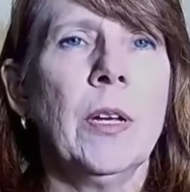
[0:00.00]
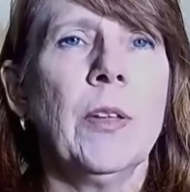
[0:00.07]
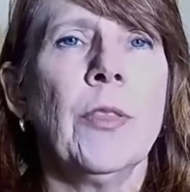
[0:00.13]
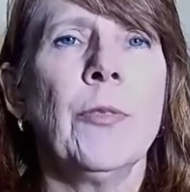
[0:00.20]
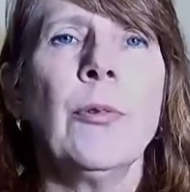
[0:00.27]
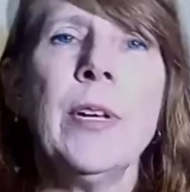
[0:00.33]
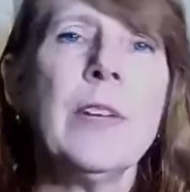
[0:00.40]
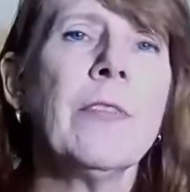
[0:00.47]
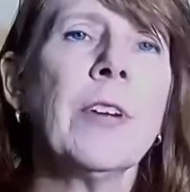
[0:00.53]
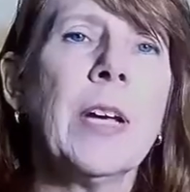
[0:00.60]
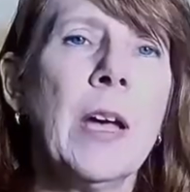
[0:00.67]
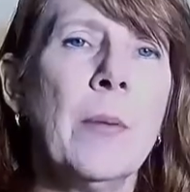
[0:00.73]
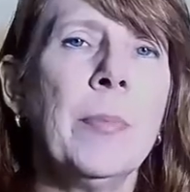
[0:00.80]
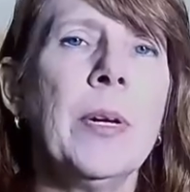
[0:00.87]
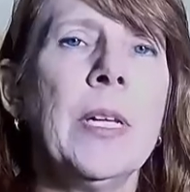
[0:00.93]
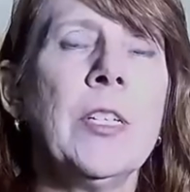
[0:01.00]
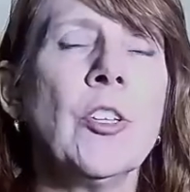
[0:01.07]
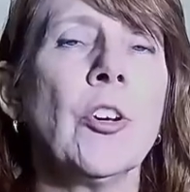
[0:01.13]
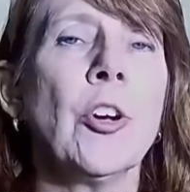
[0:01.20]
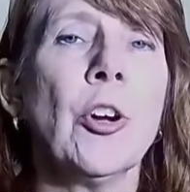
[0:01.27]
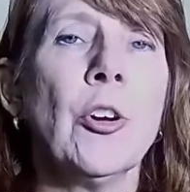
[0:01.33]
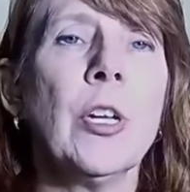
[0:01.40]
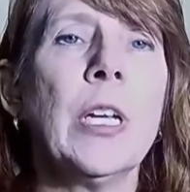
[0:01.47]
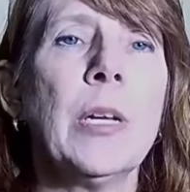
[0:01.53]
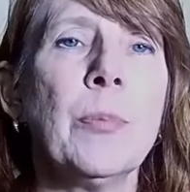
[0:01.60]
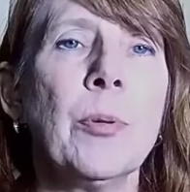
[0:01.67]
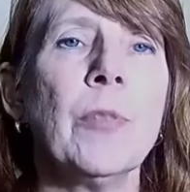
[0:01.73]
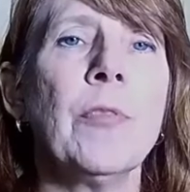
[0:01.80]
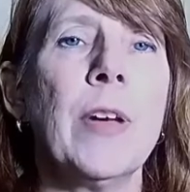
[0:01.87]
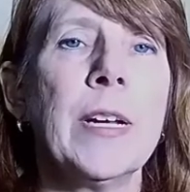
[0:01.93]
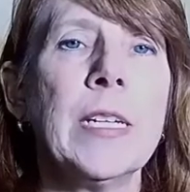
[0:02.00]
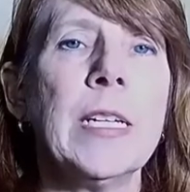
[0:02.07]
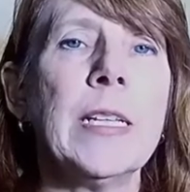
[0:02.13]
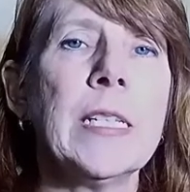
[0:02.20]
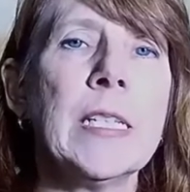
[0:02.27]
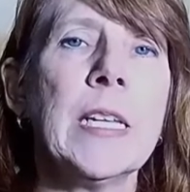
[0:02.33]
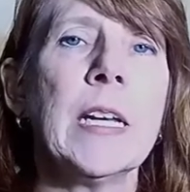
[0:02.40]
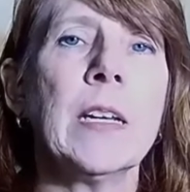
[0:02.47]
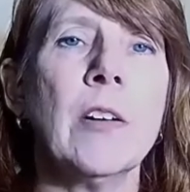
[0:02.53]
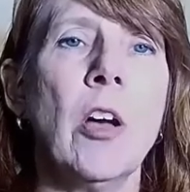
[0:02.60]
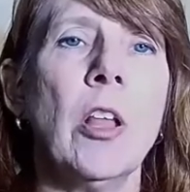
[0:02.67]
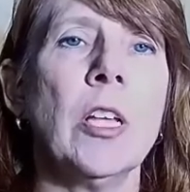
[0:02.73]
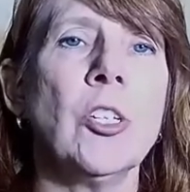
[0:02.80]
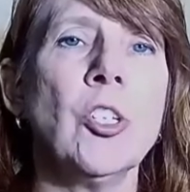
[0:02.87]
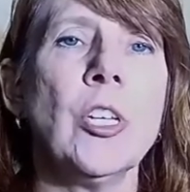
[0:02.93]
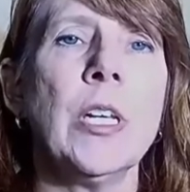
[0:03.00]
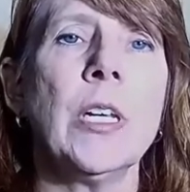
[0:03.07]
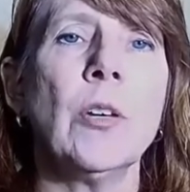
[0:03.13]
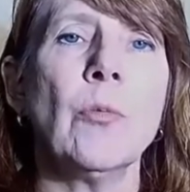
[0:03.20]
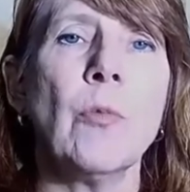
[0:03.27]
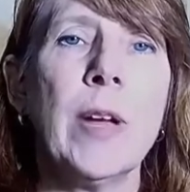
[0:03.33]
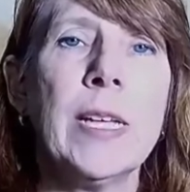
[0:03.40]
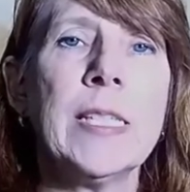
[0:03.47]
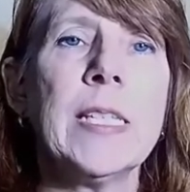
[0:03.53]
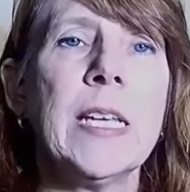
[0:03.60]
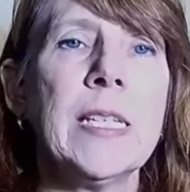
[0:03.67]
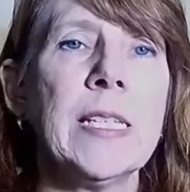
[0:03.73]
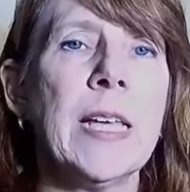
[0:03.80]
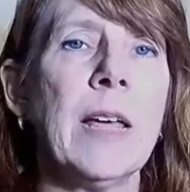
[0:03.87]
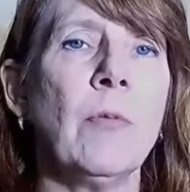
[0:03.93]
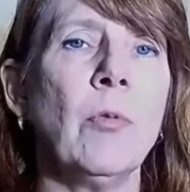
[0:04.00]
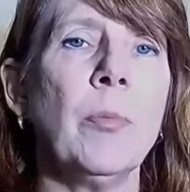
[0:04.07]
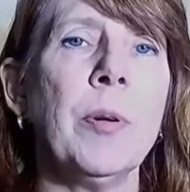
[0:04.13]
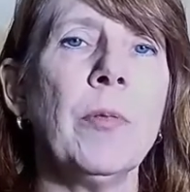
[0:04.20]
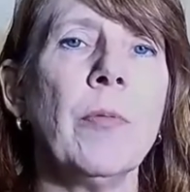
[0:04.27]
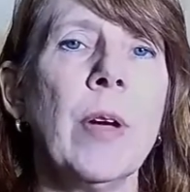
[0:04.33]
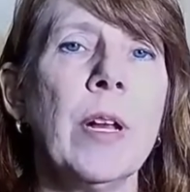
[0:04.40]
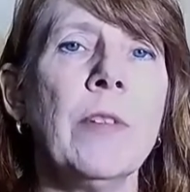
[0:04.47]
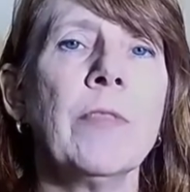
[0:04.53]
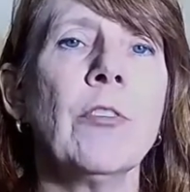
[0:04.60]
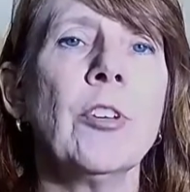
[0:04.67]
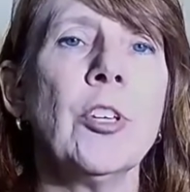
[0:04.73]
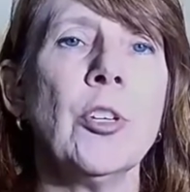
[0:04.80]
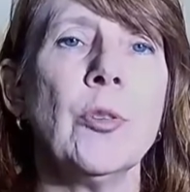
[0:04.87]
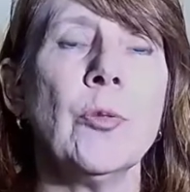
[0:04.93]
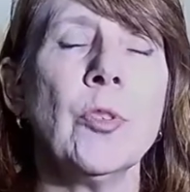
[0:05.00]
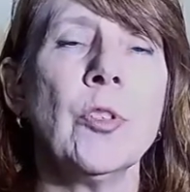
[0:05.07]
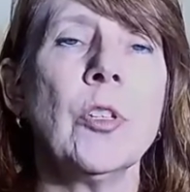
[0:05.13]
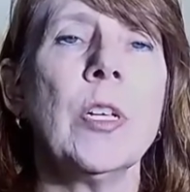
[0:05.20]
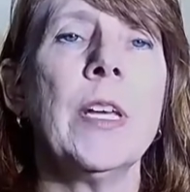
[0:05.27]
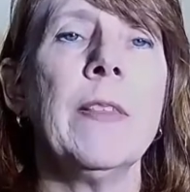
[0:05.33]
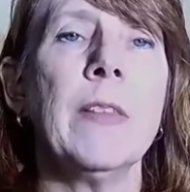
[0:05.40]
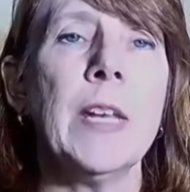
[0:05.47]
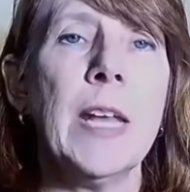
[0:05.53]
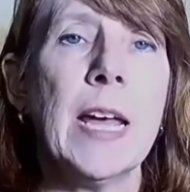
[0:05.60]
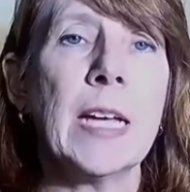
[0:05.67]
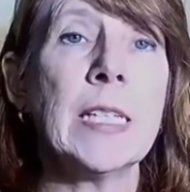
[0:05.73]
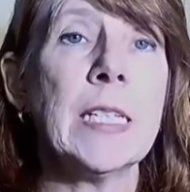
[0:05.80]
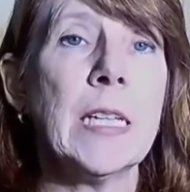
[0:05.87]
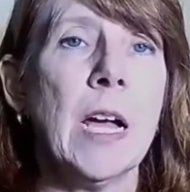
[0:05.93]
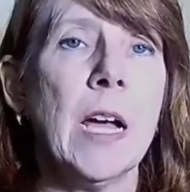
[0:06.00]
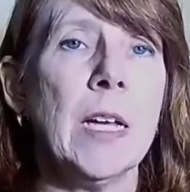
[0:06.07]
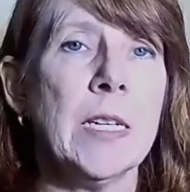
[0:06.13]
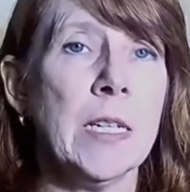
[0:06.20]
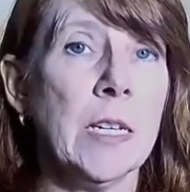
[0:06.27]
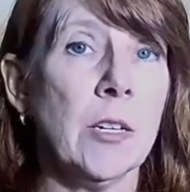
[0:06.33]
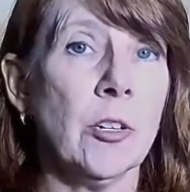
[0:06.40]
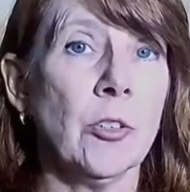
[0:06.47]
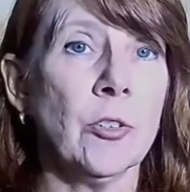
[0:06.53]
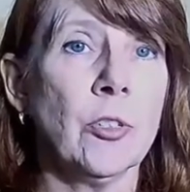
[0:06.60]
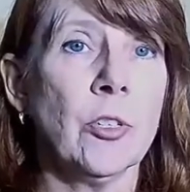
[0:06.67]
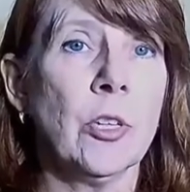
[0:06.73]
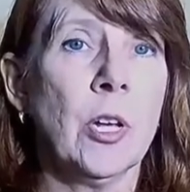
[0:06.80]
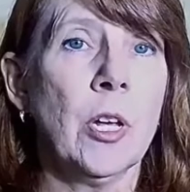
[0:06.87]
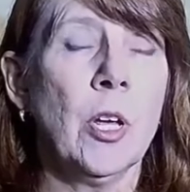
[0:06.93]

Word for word: Three different companies are currently perfecting this technology in a race they say will be ready for use in the next nine years.